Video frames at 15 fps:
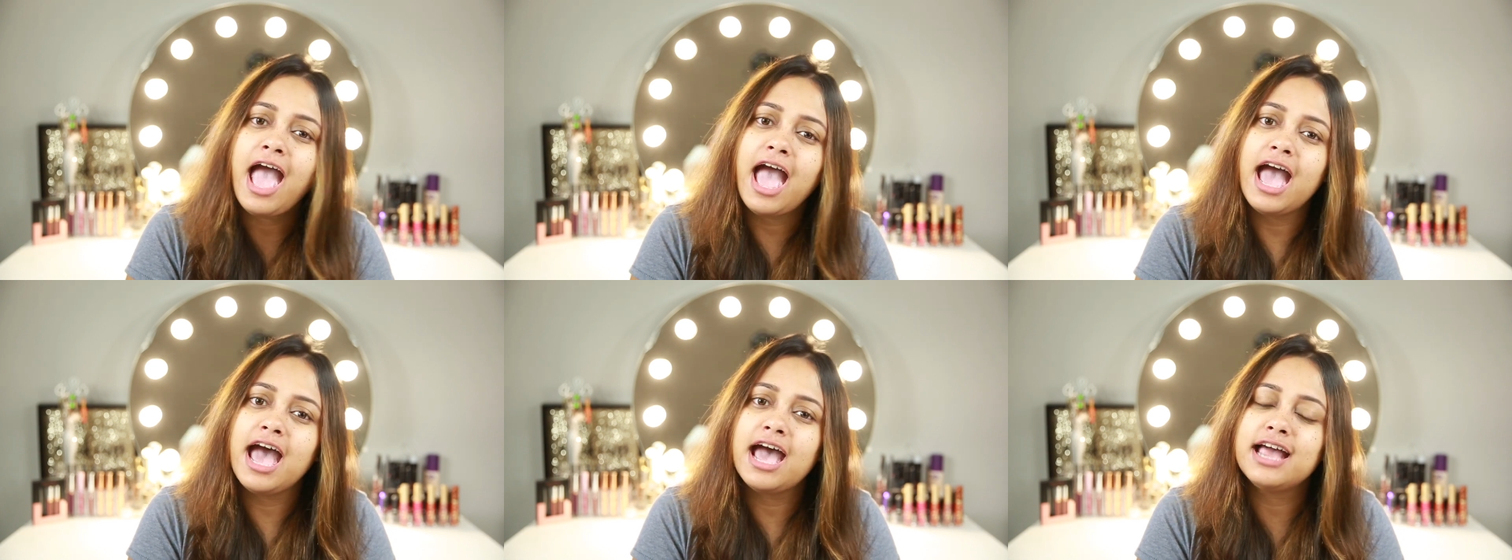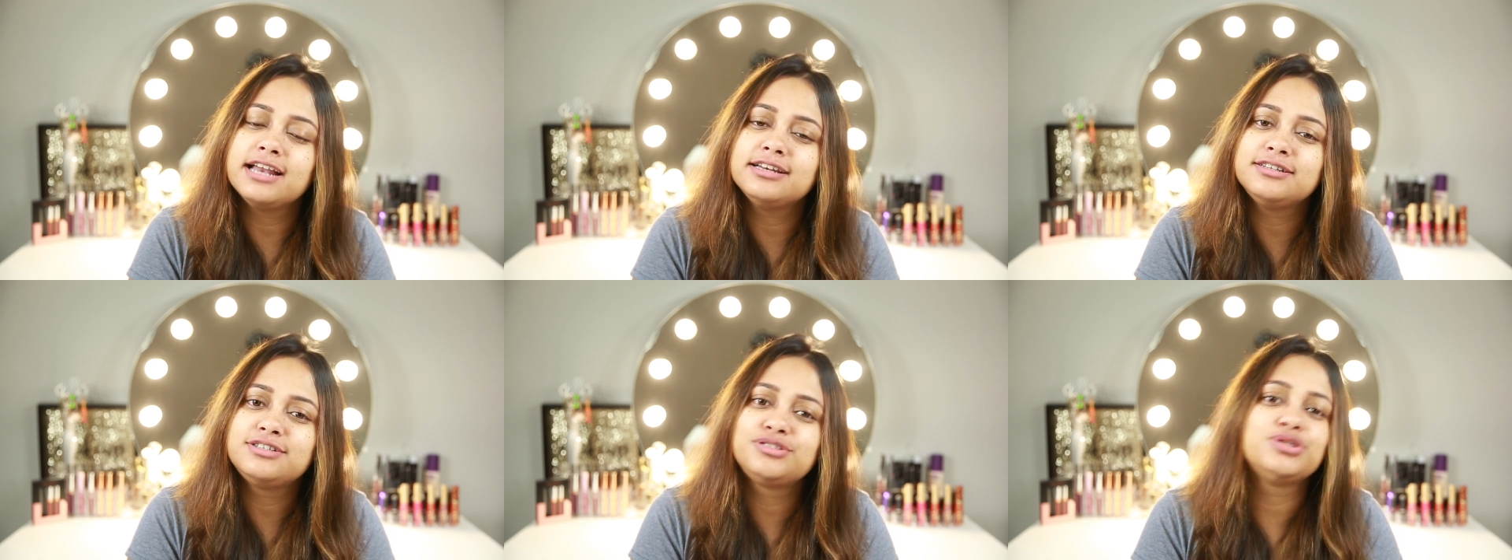
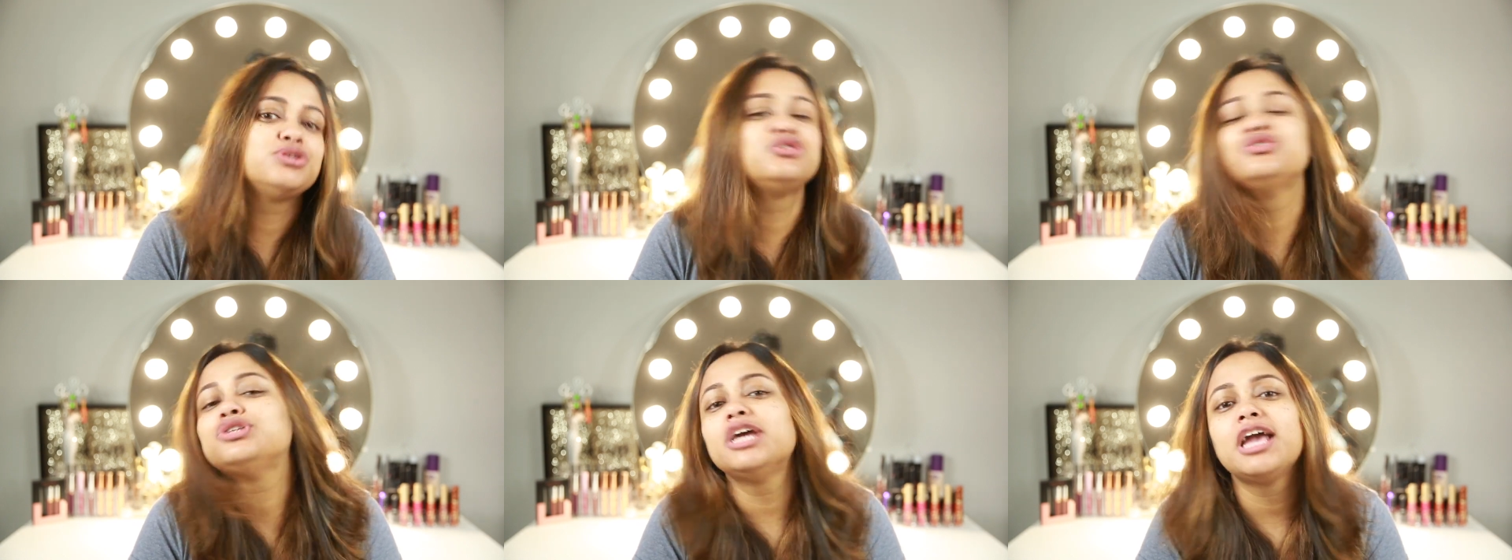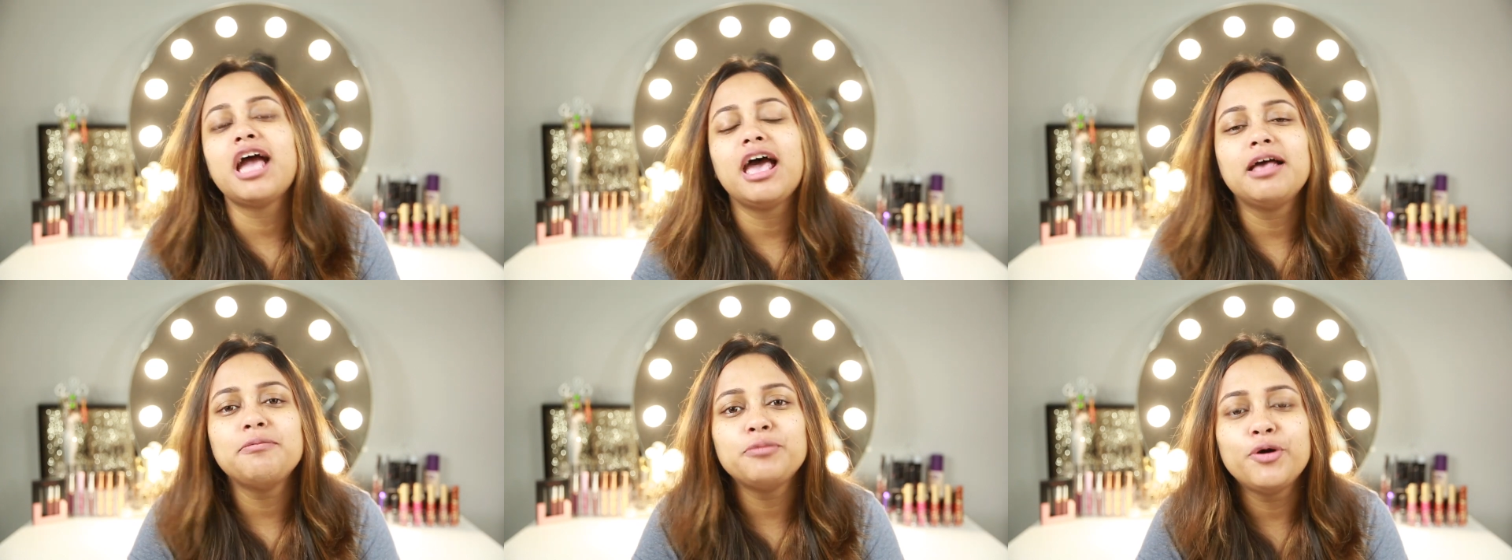And so today
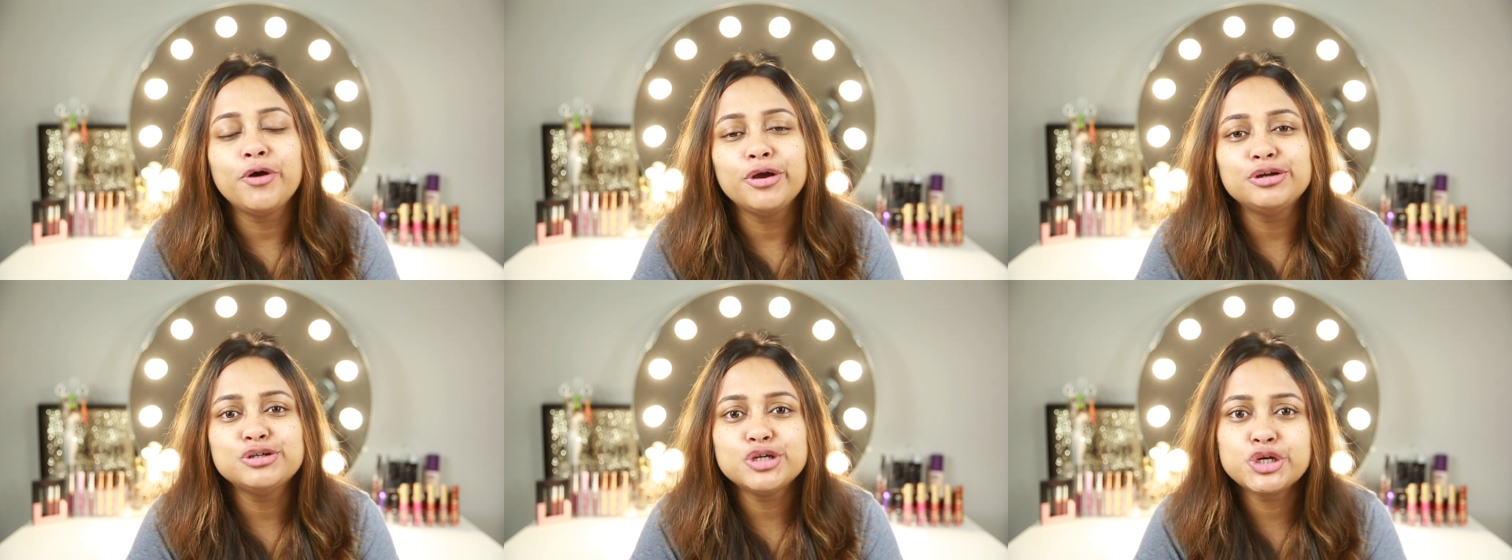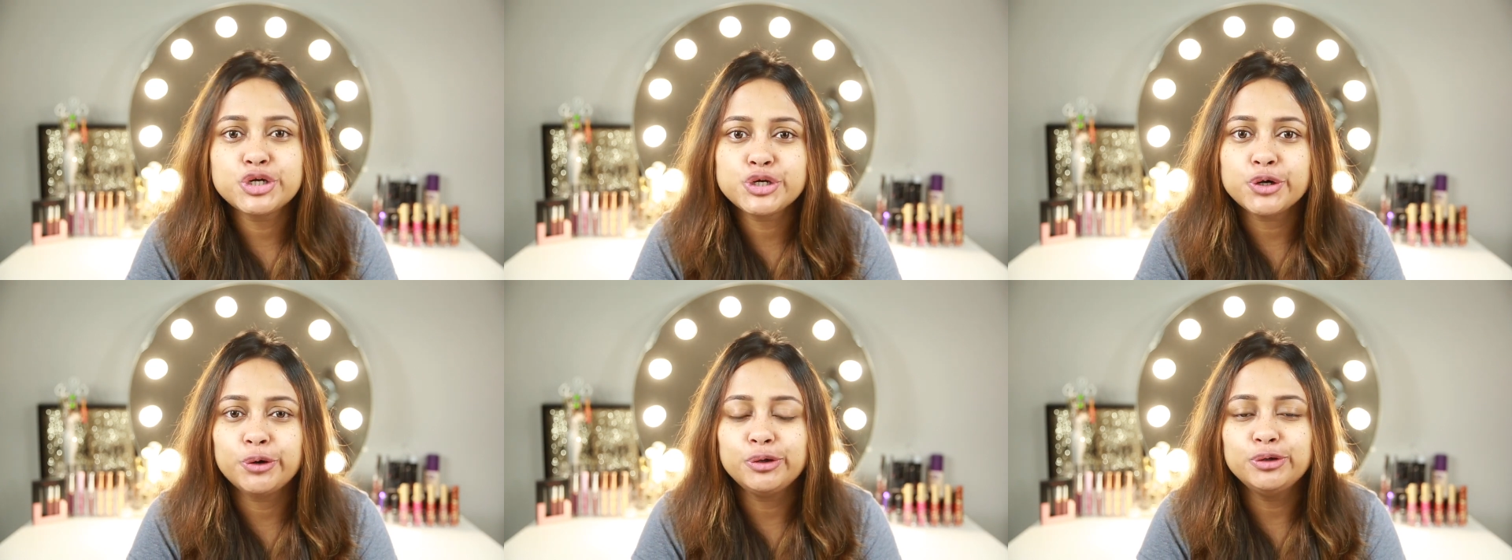I am going to
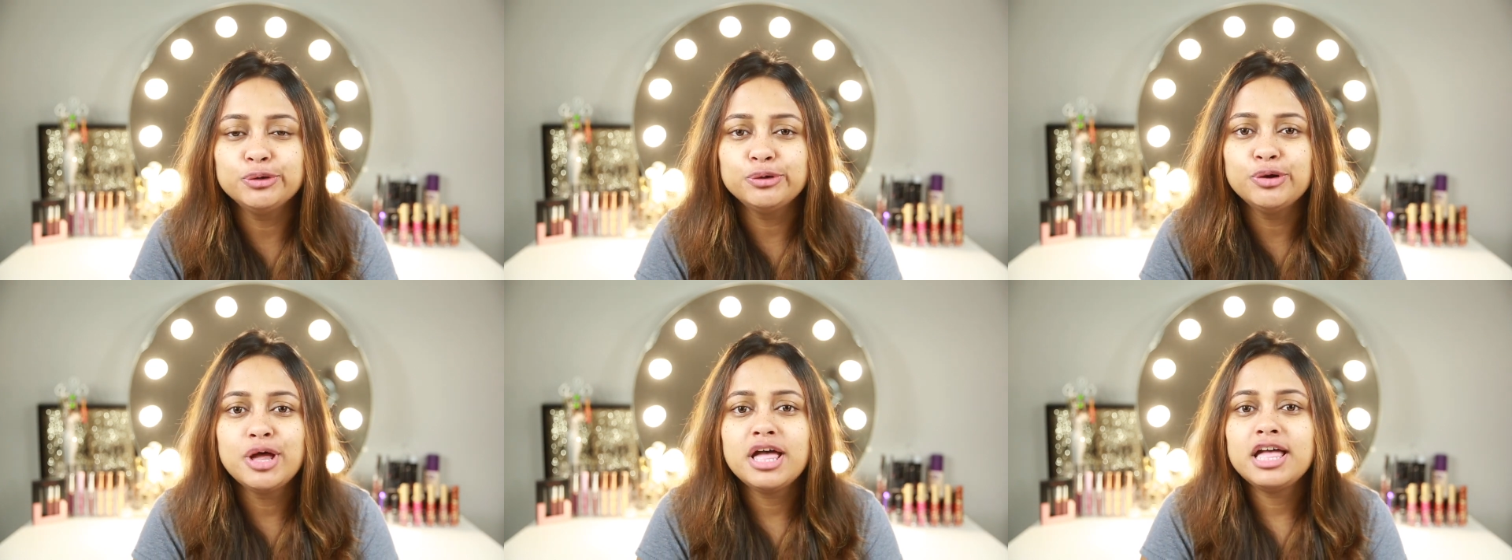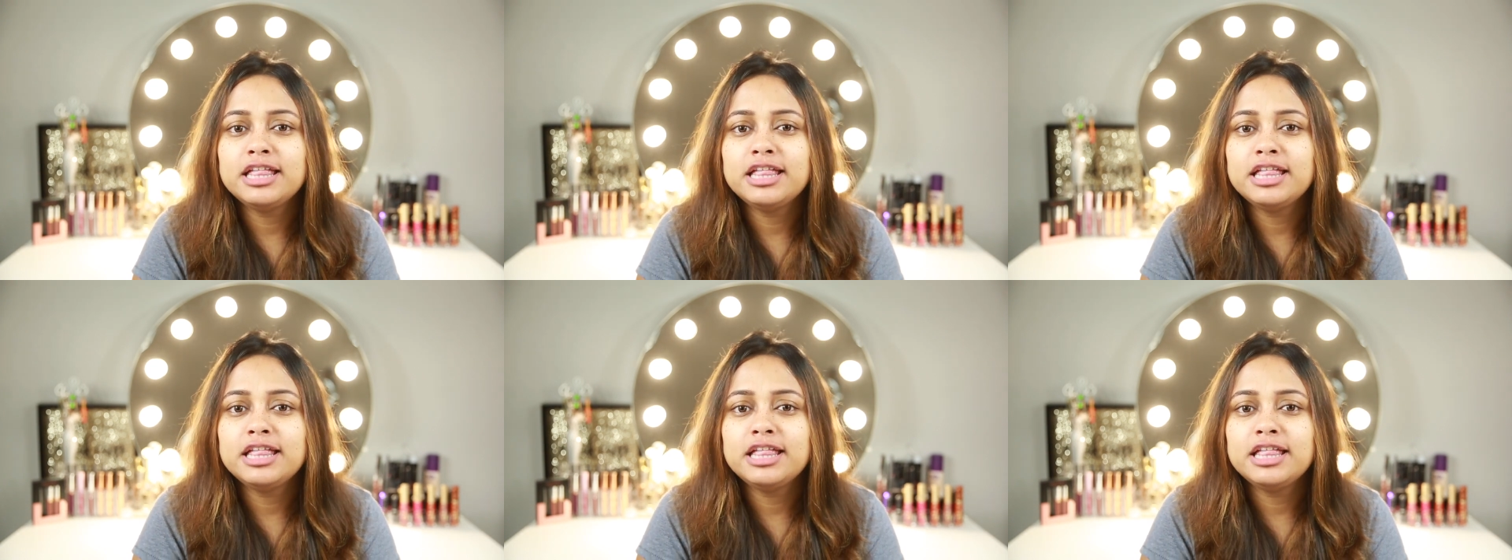show you